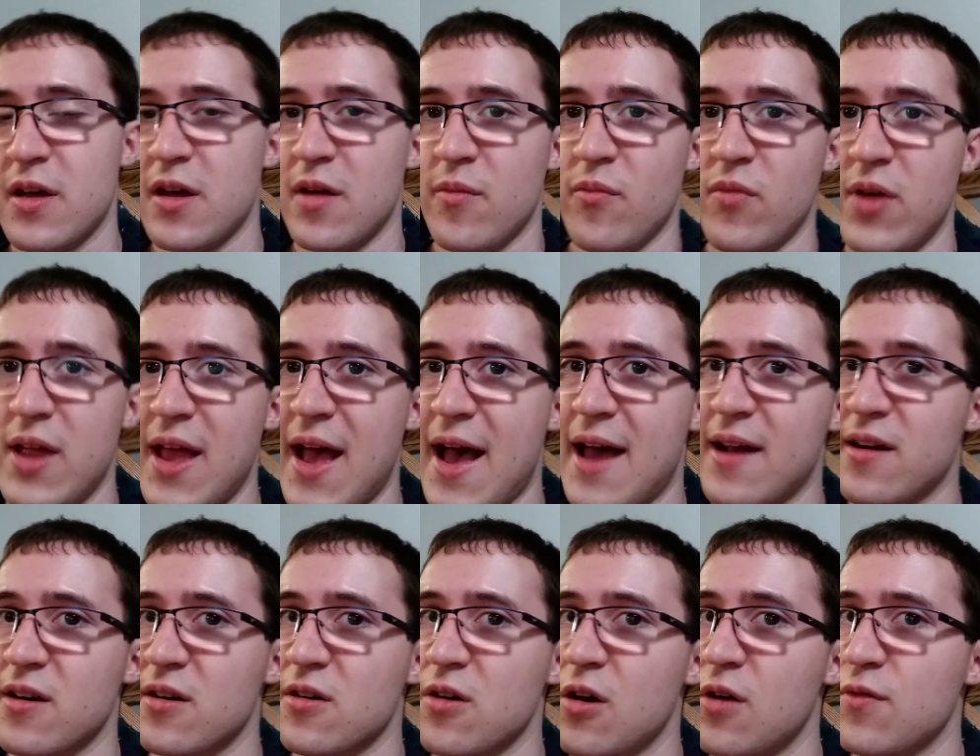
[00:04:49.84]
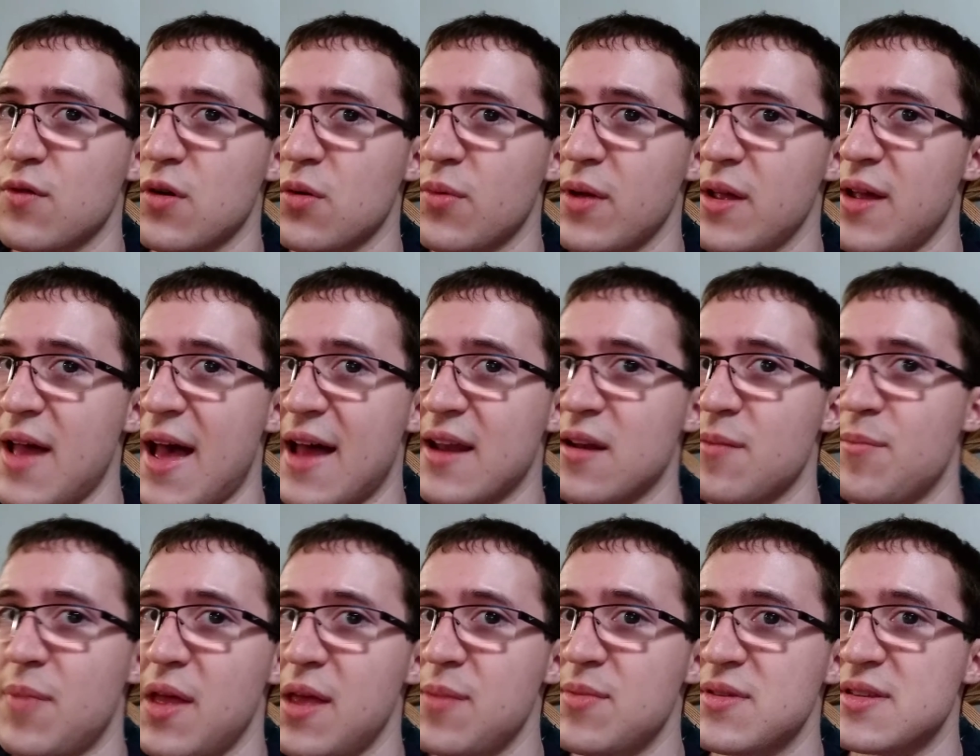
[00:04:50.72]
We had her over. We had to
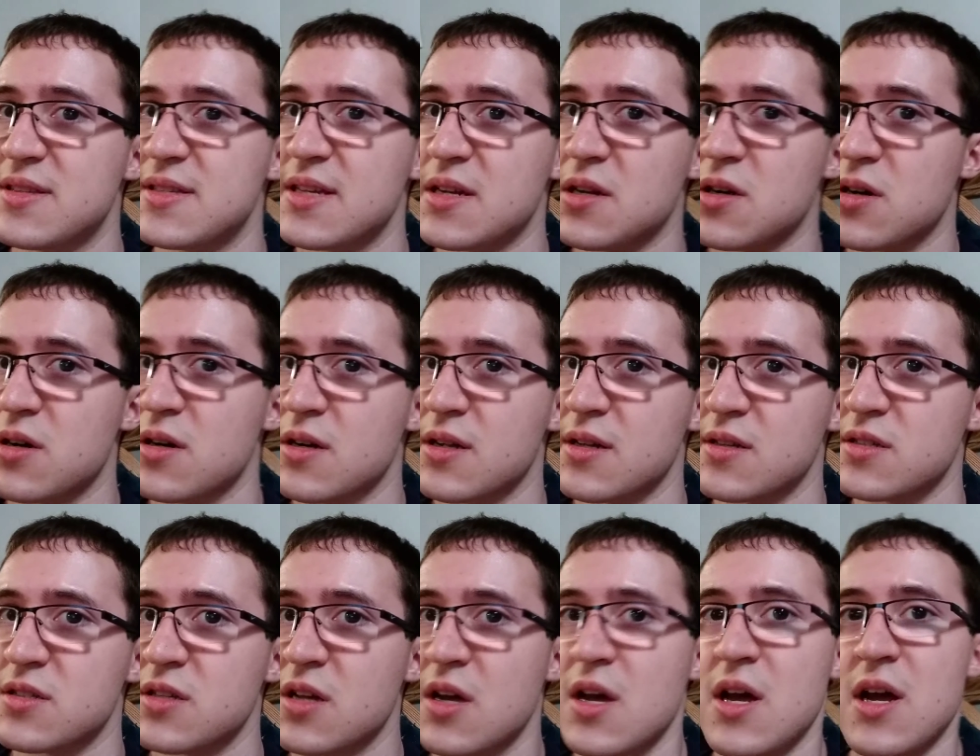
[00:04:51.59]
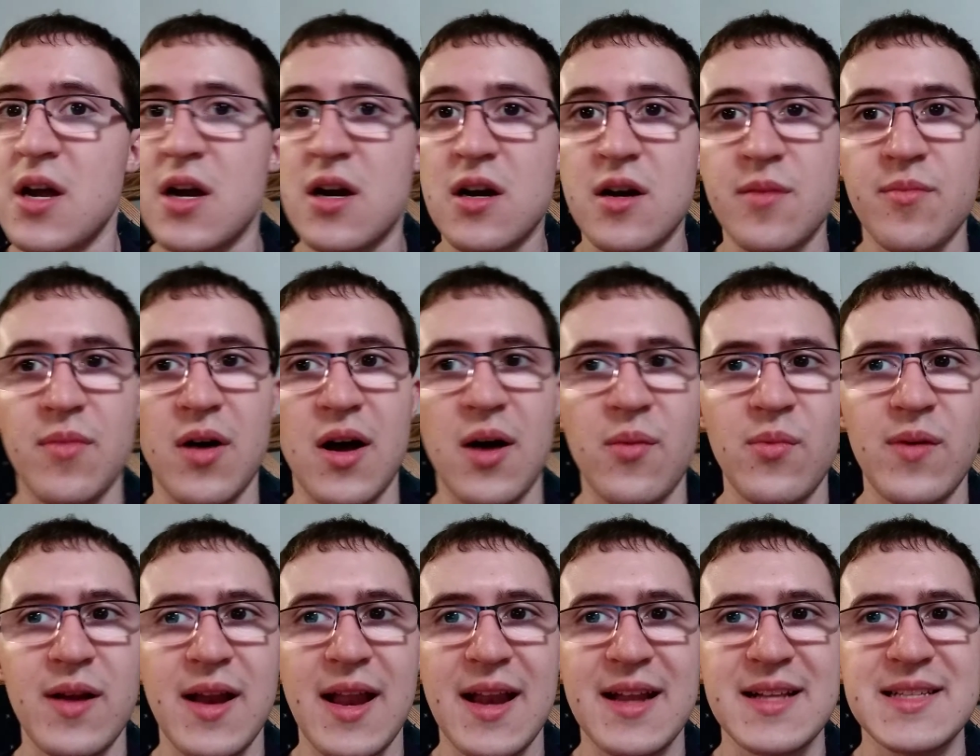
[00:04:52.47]
babysit her because her mom
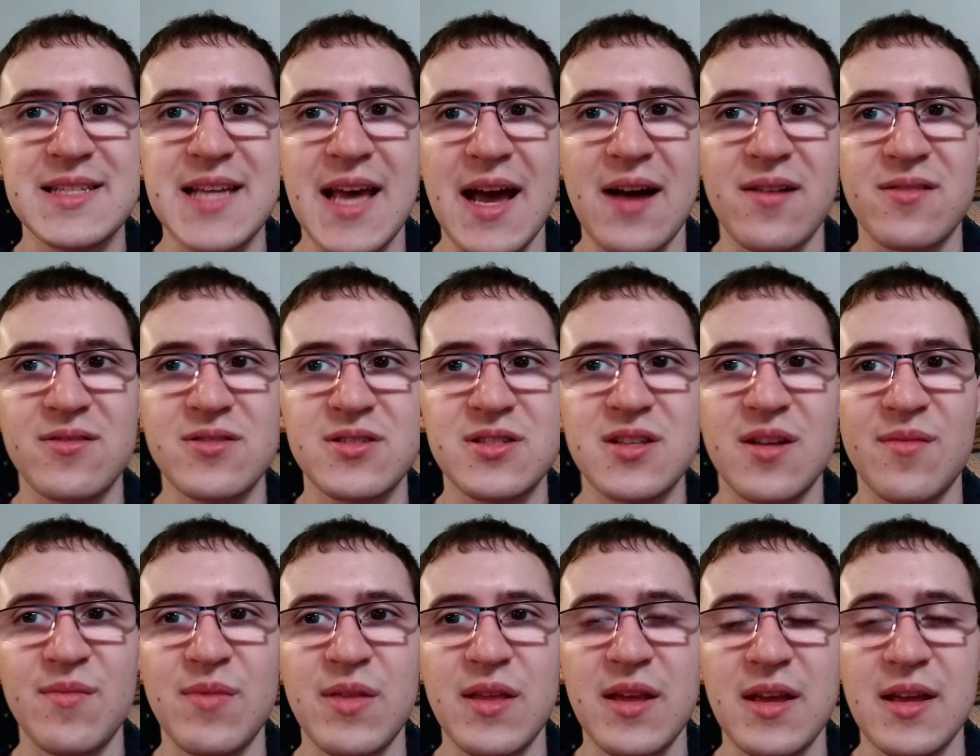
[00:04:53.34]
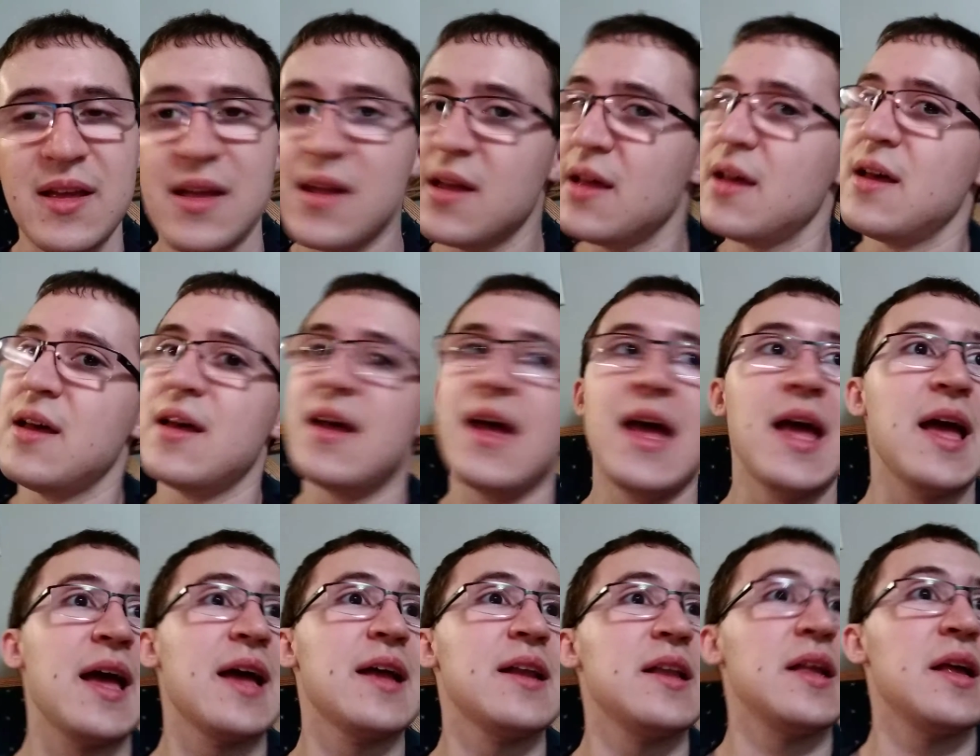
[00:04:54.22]
went out of town or something,
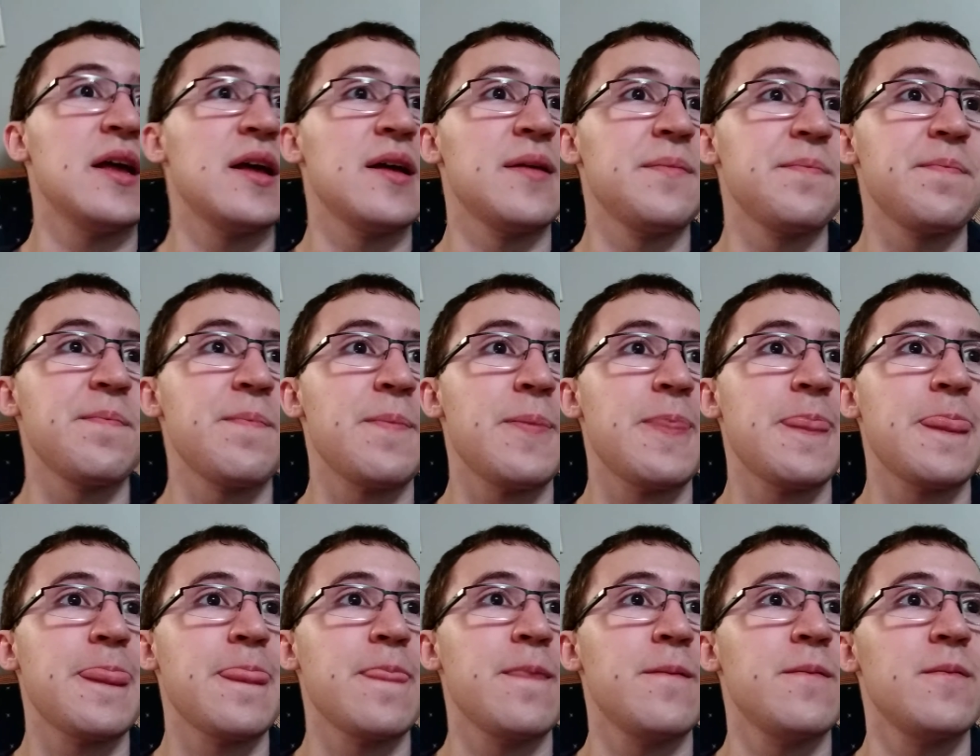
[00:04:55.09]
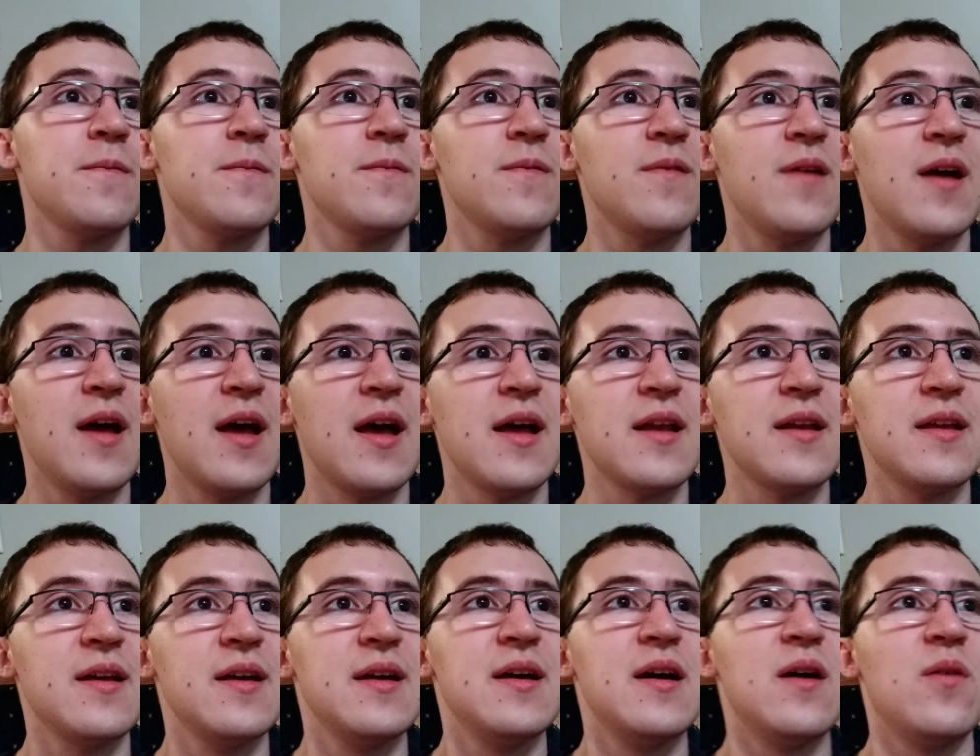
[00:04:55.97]
and
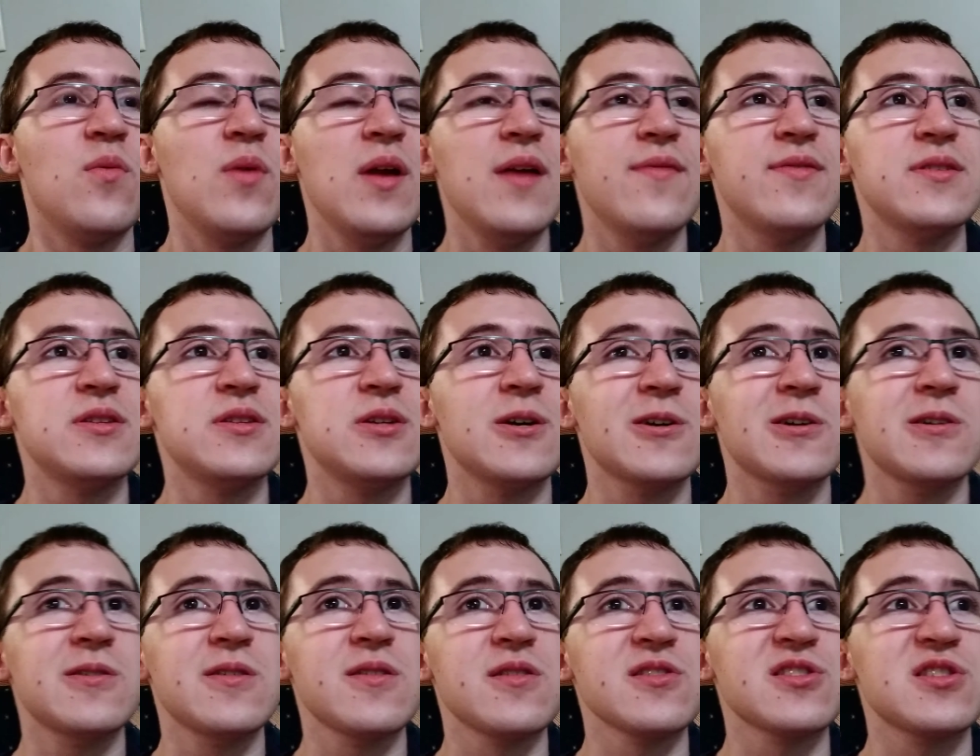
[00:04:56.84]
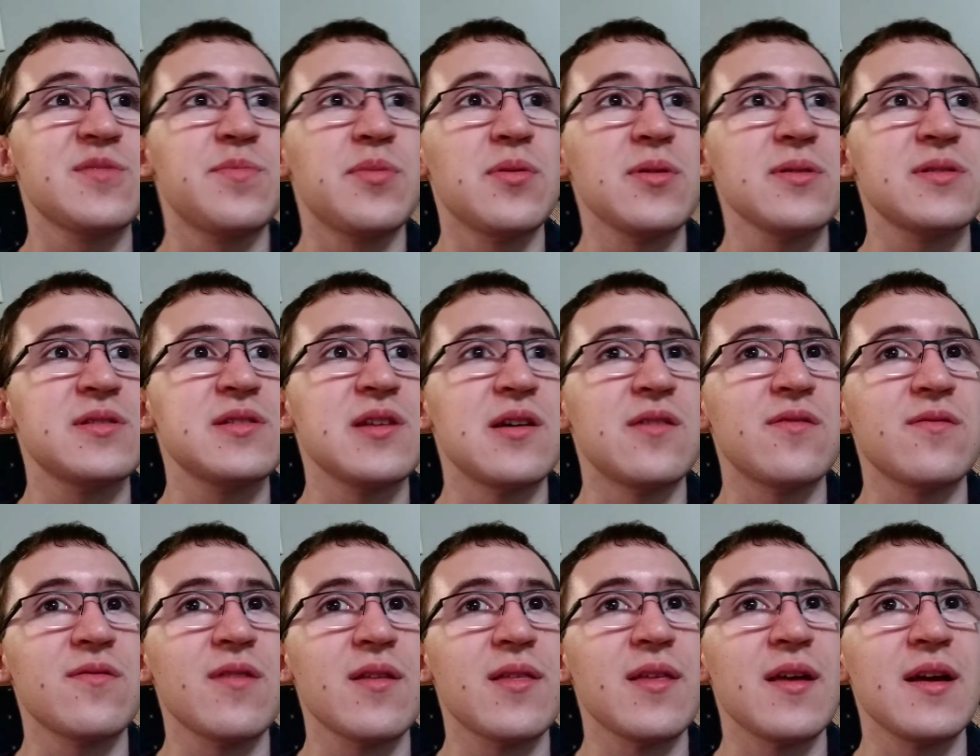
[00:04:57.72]
we even took her to the sports zone
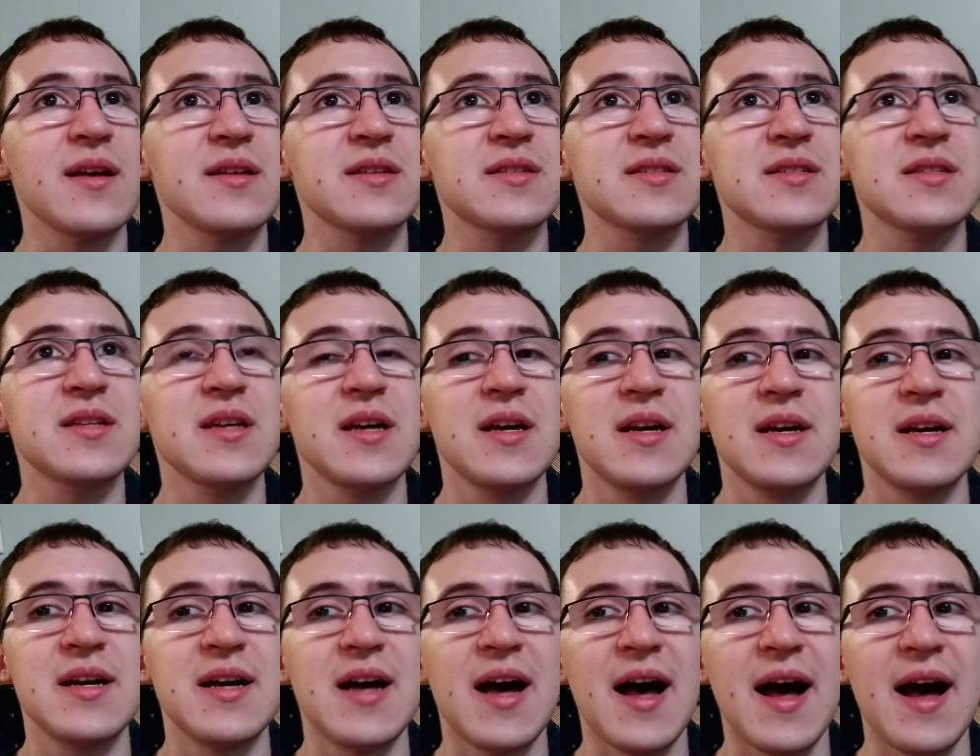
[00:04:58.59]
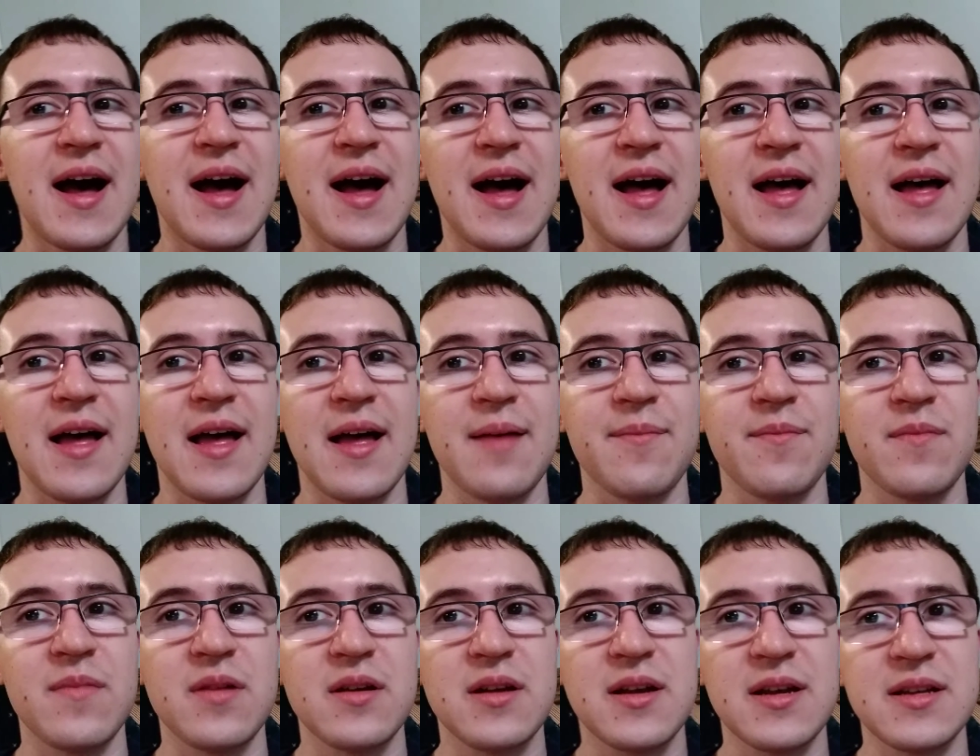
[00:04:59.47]
with us.
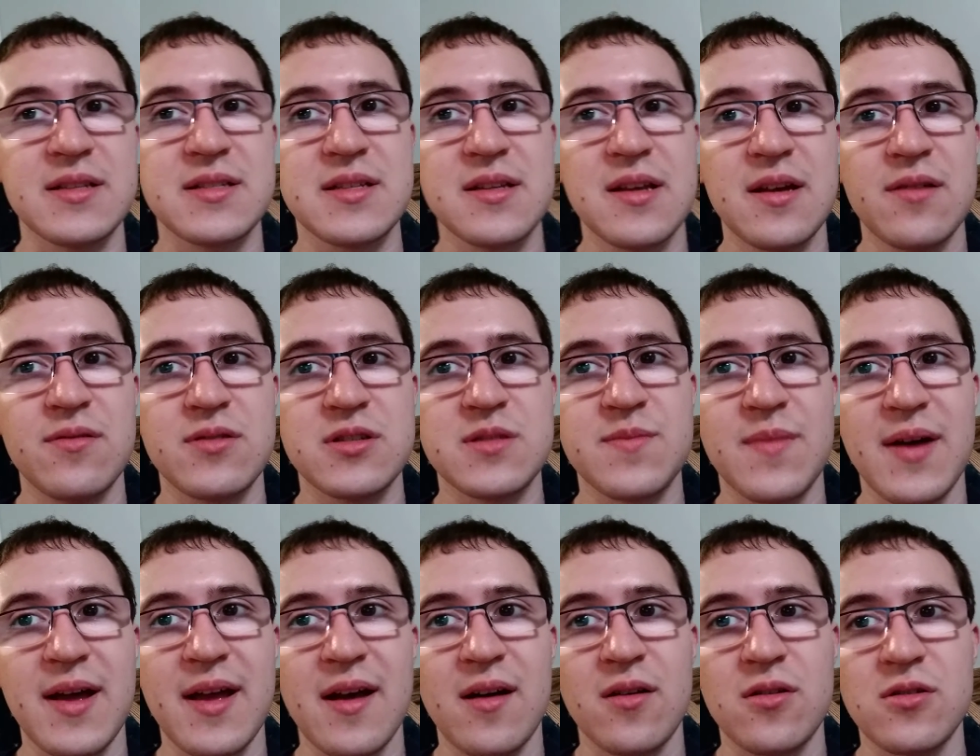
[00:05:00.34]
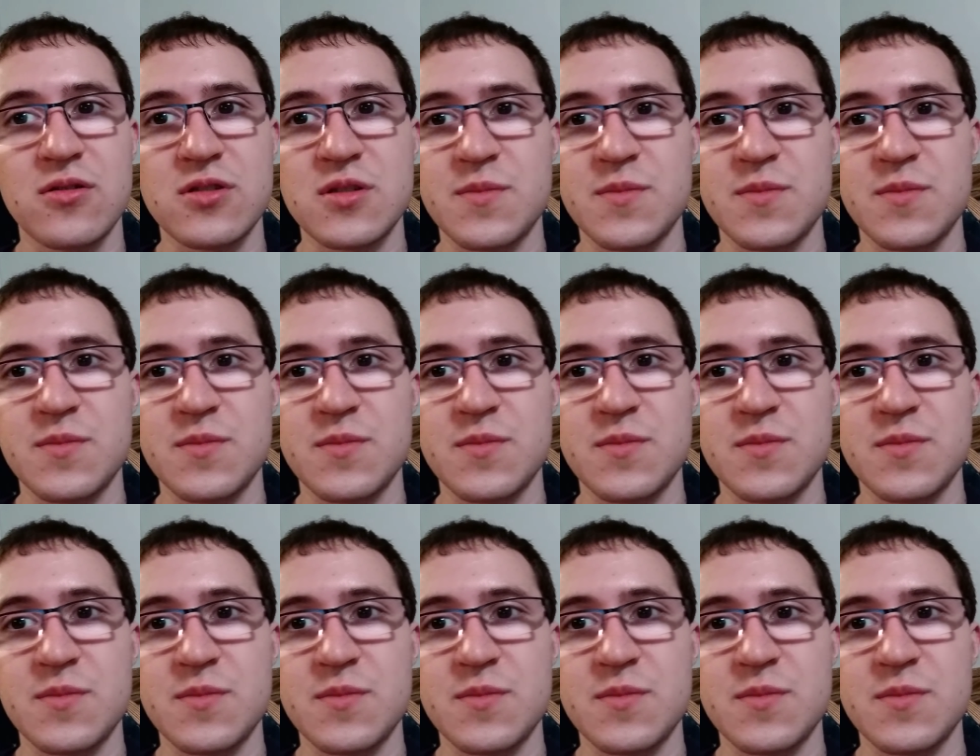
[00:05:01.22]
because it was my uncle's